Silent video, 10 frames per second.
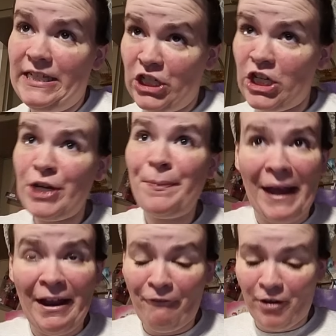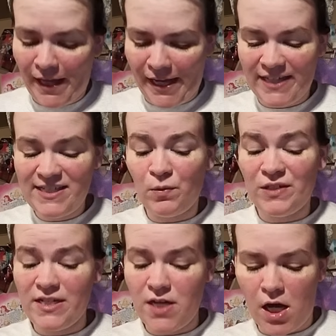John, you're paying for that because they were
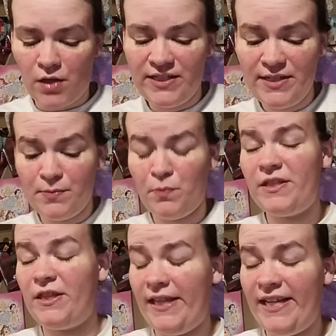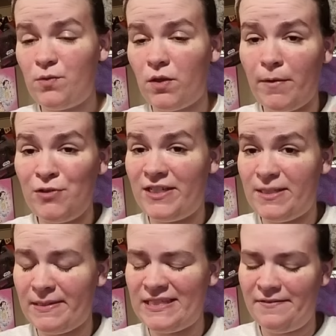ten dollars. These were the most
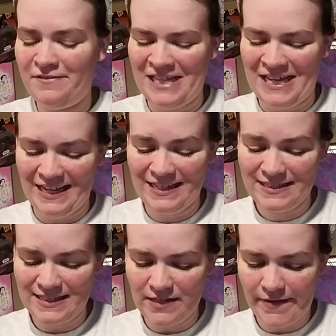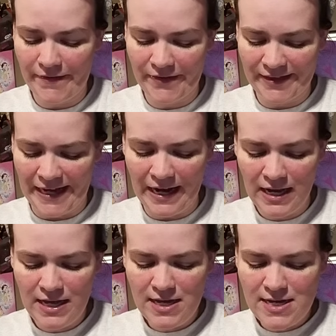expensive things out of everything.
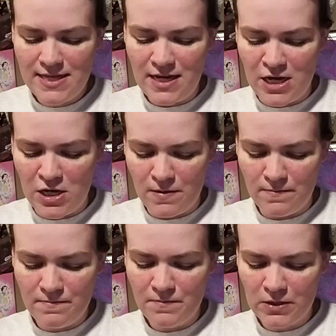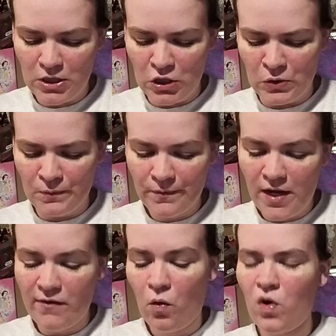Um, so
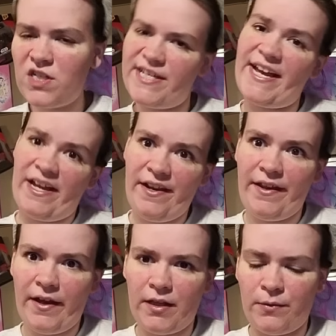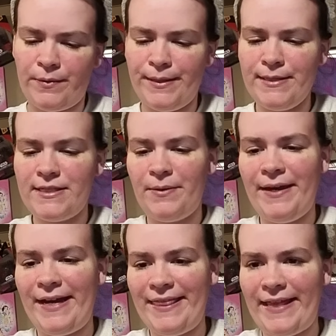of course they had a yellow one, so
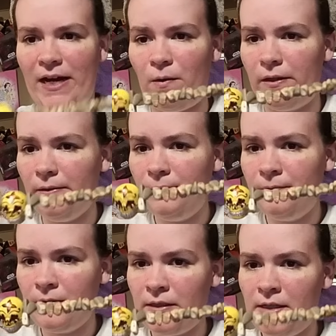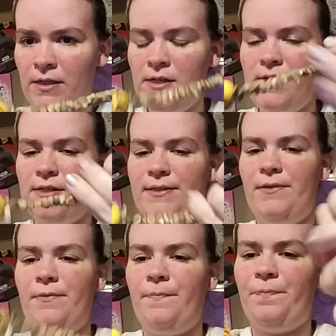he got that one.
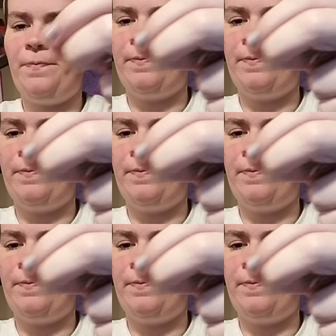So